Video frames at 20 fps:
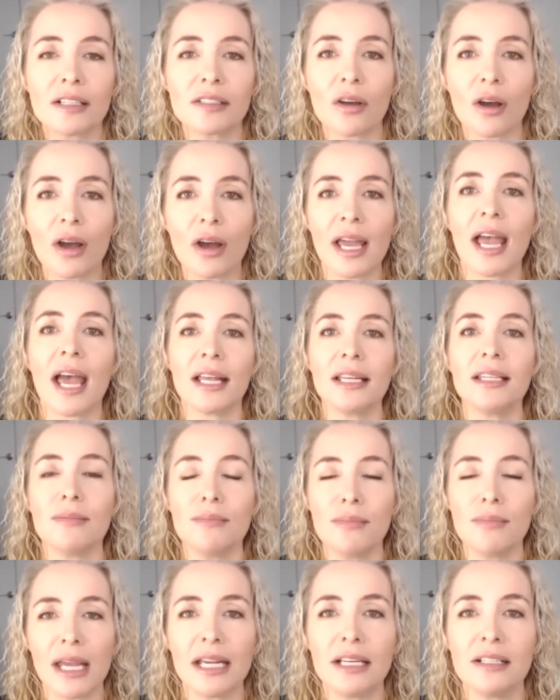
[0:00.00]
So I had the
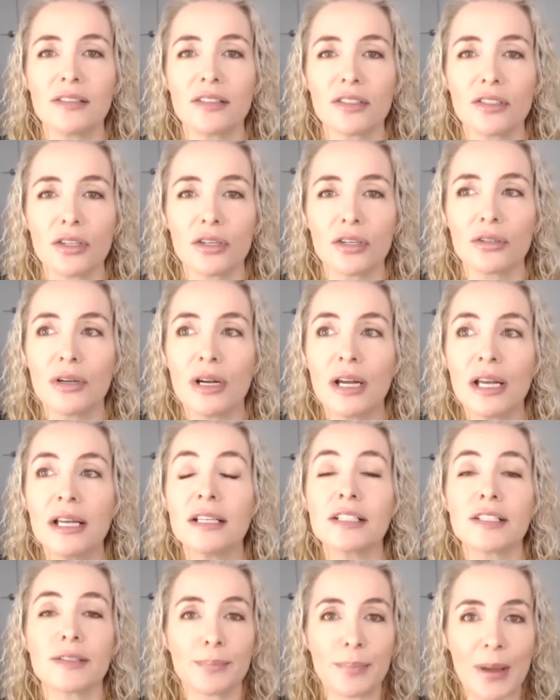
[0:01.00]
means to
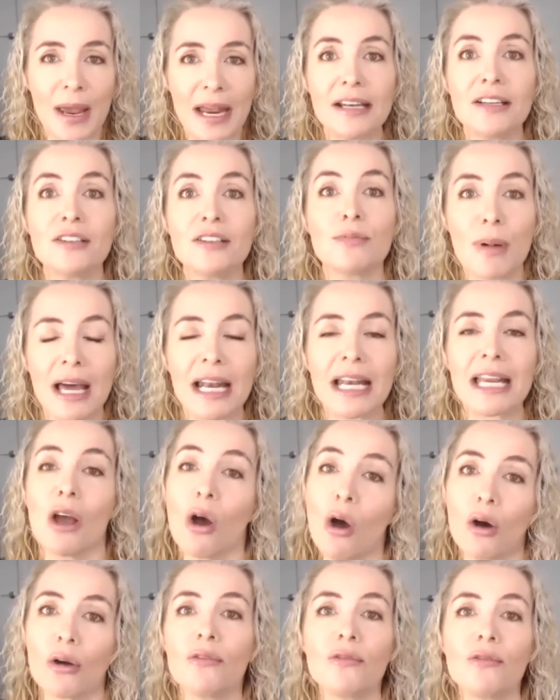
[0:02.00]
spend money
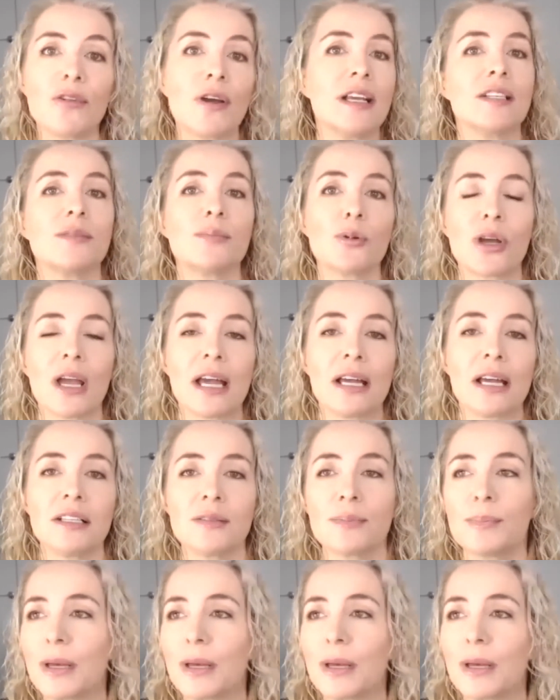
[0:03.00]
on Facebook ads.